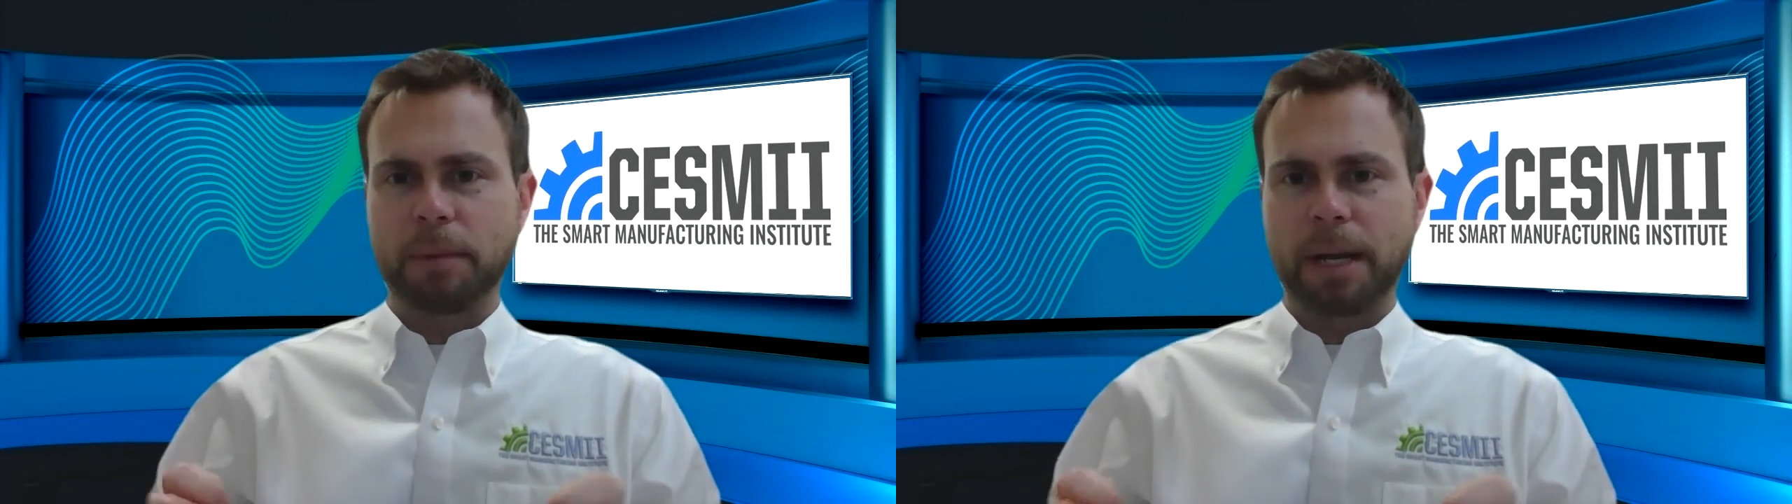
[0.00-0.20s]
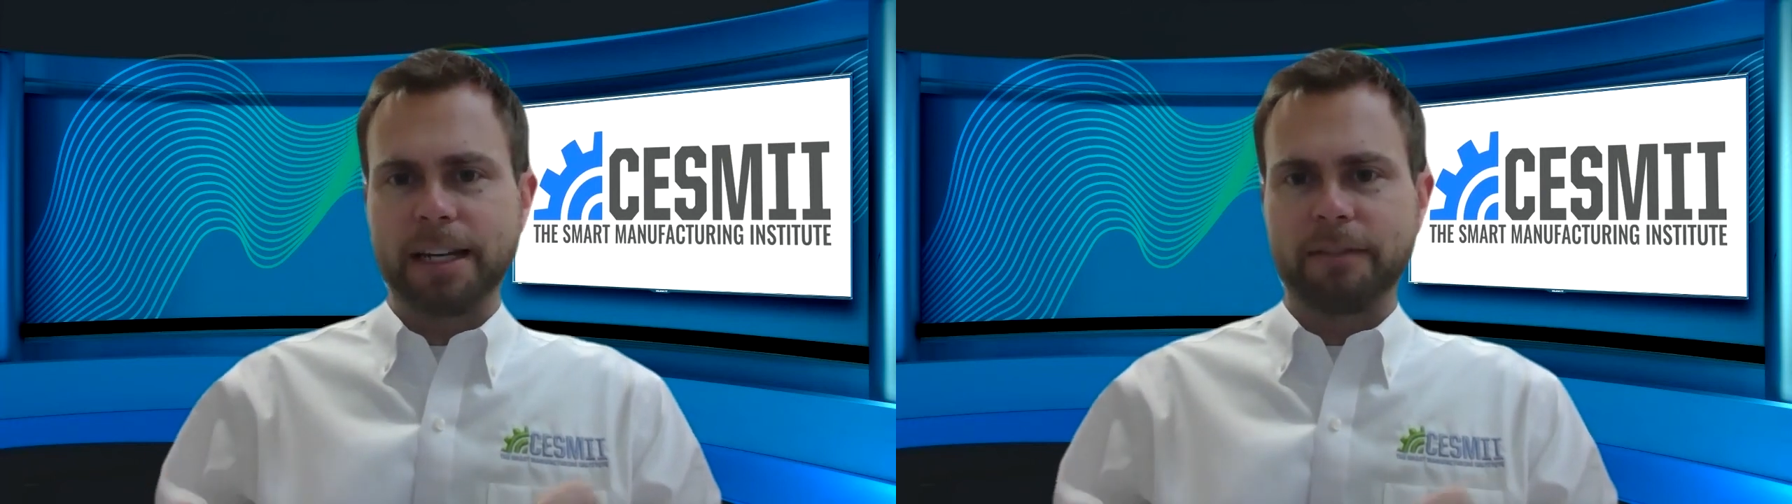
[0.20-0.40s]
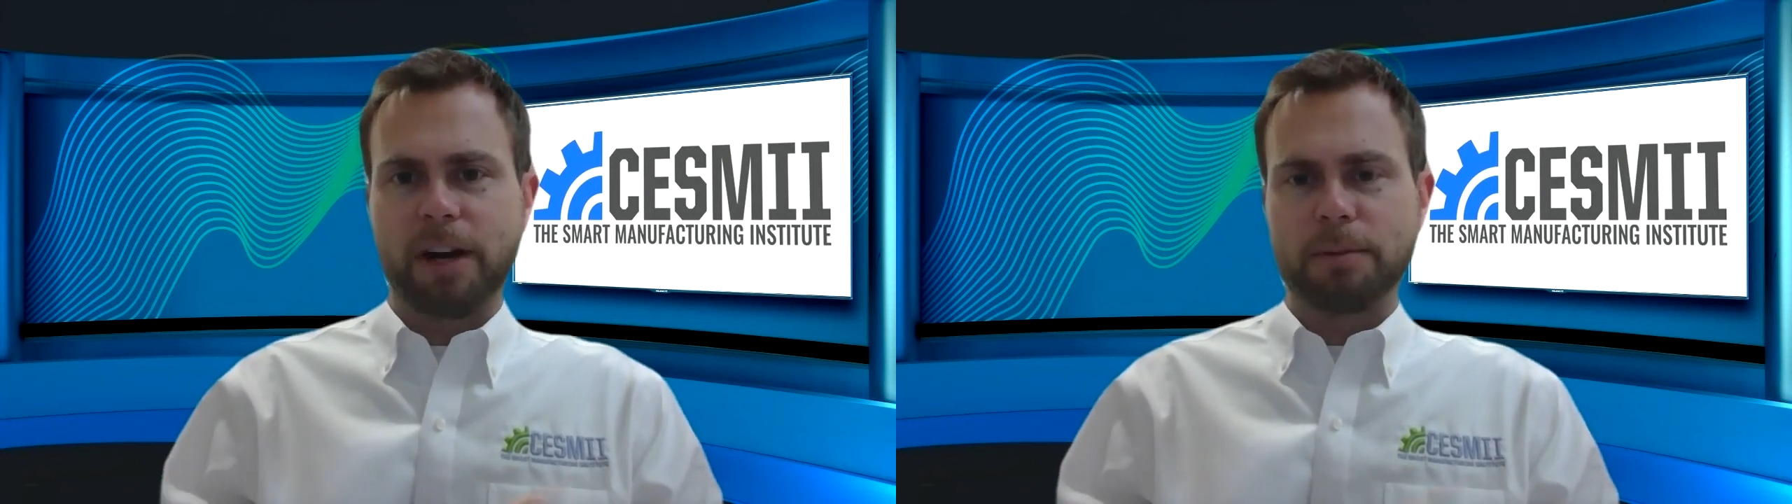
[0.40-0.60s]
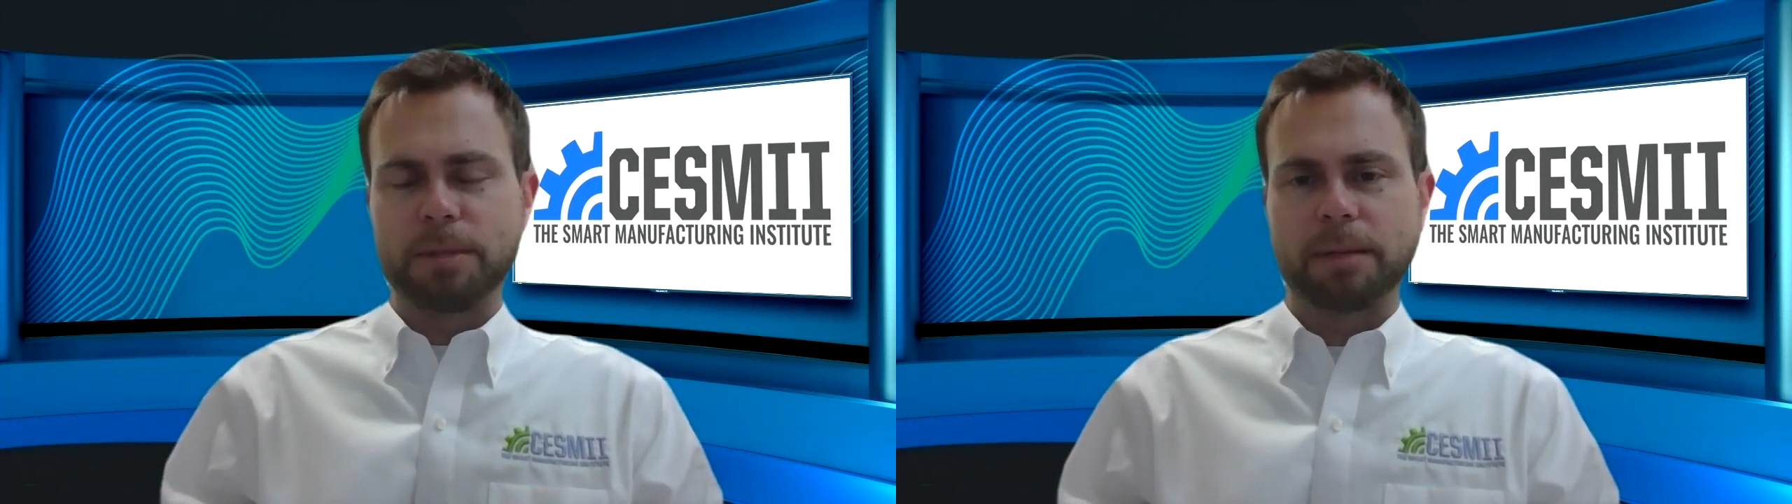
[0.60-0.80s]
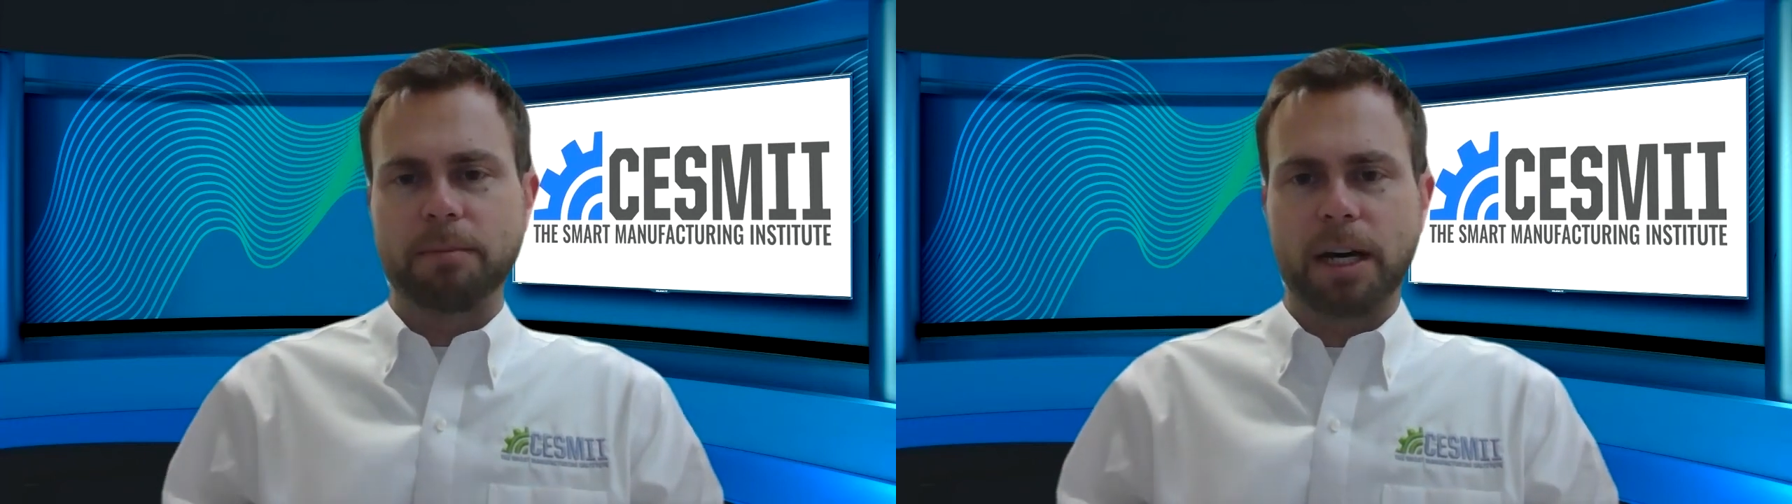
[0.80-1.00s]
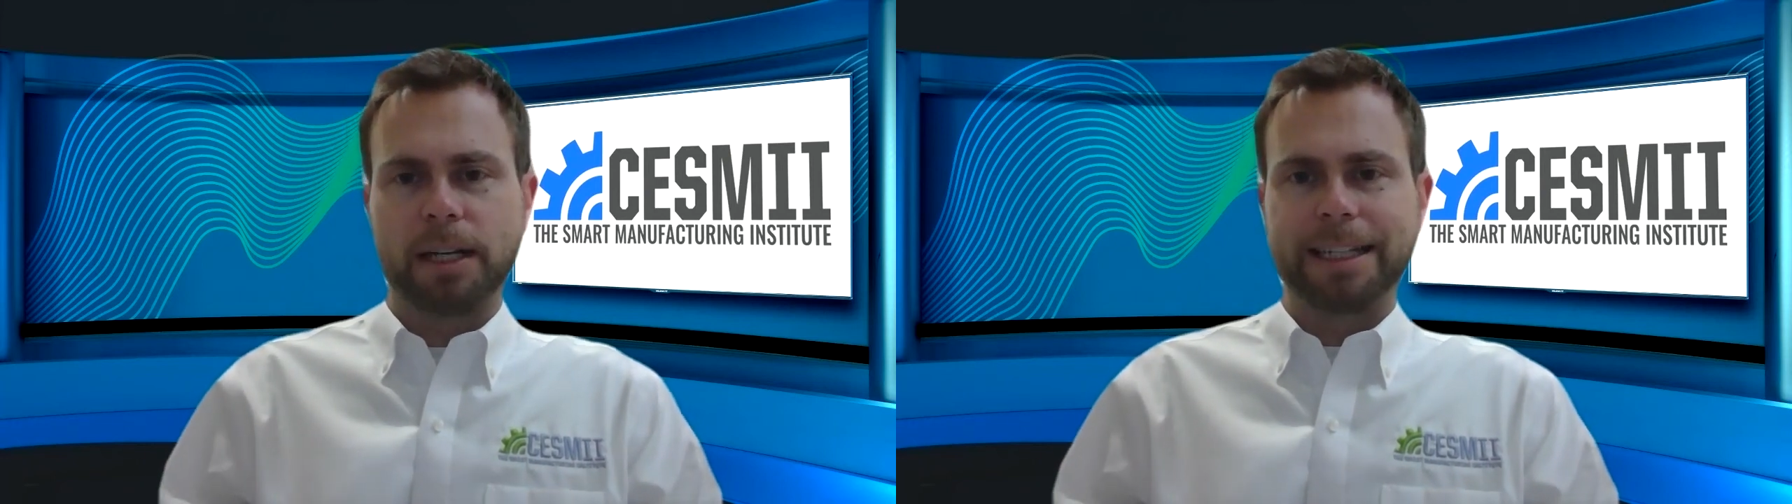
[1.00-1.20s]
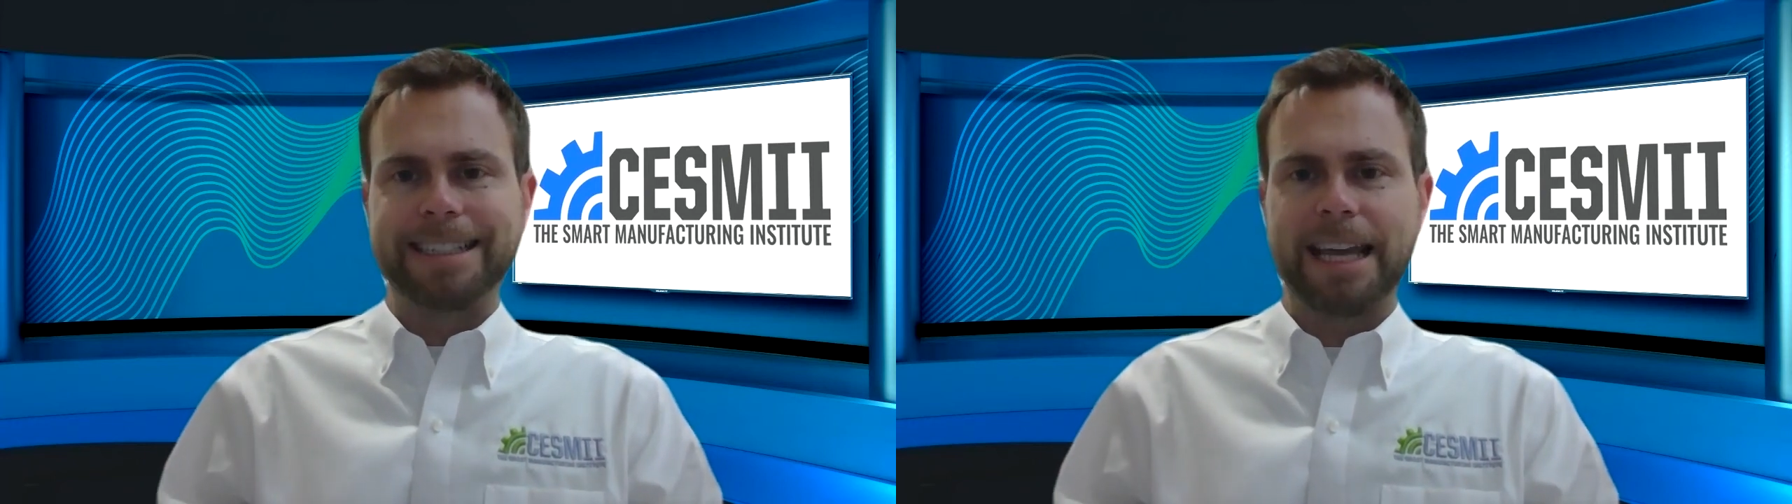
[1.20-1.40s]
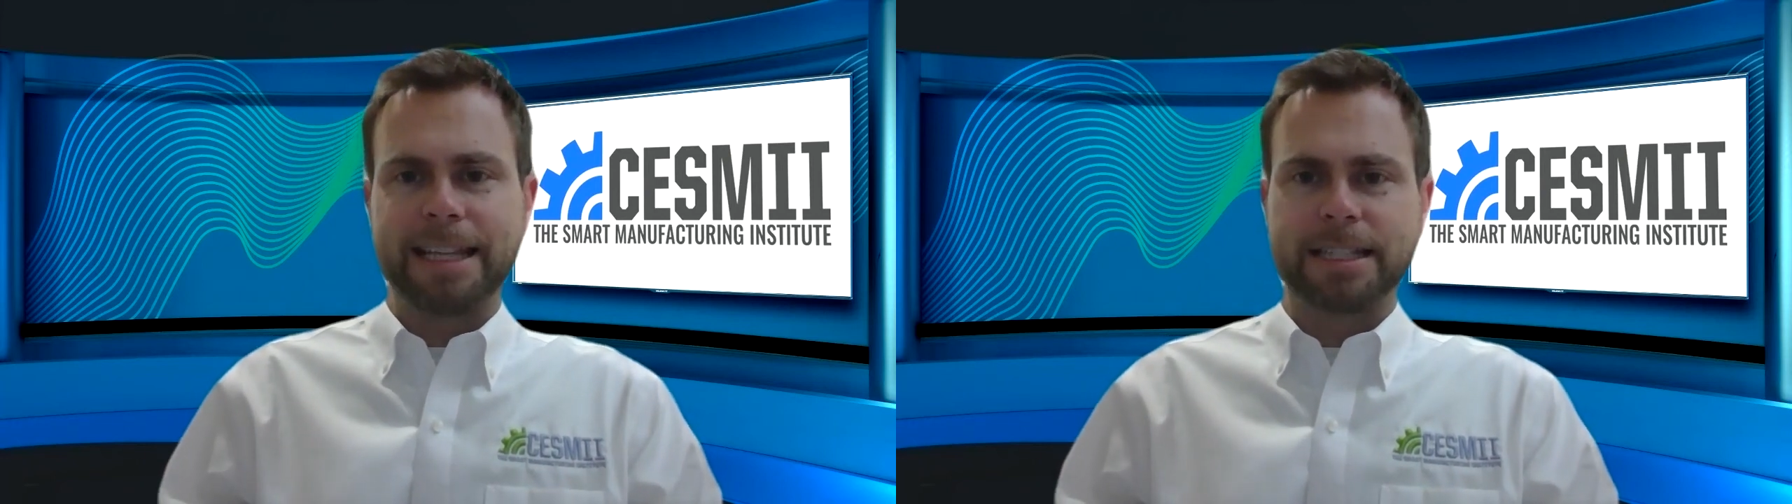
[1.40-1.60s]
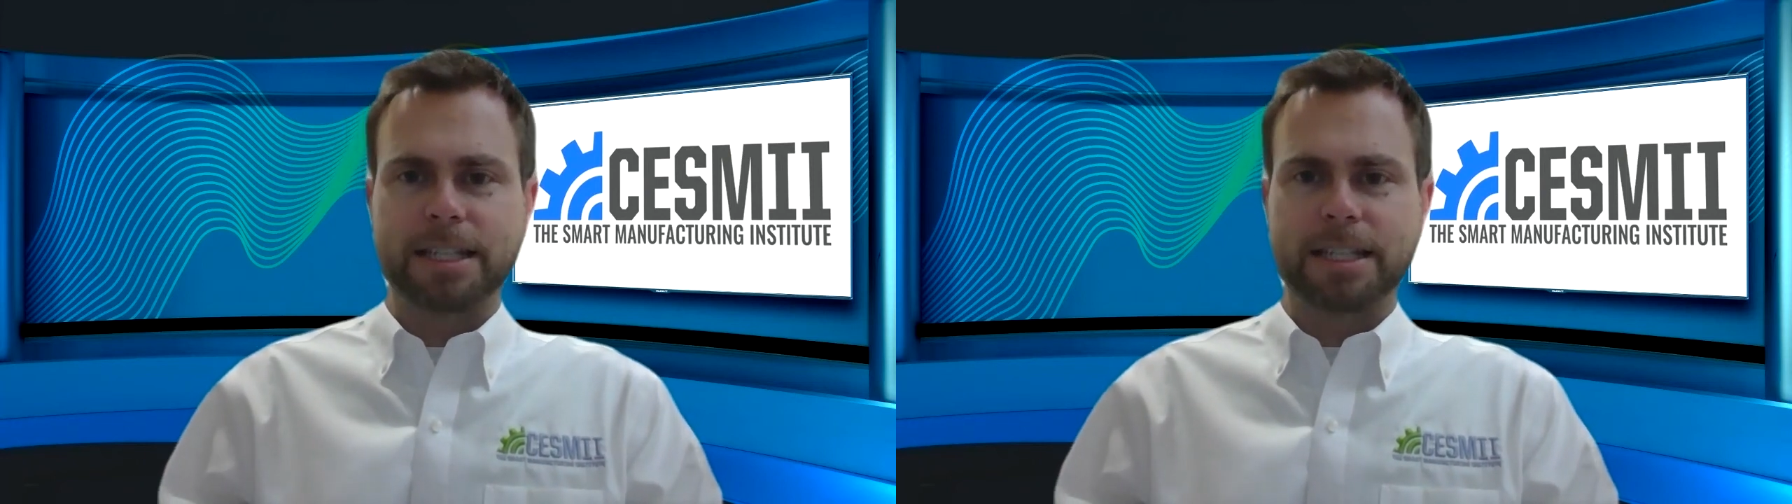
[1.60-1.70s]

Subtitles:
kind of object modeling tends